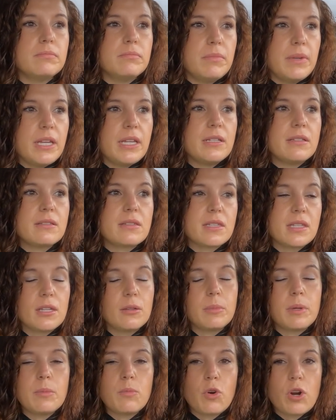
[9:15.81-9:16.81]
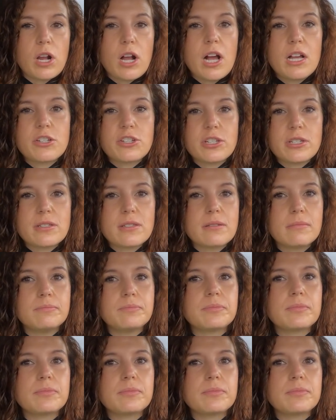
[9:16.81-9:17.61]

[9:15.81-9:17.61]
means that you'll be more cautious.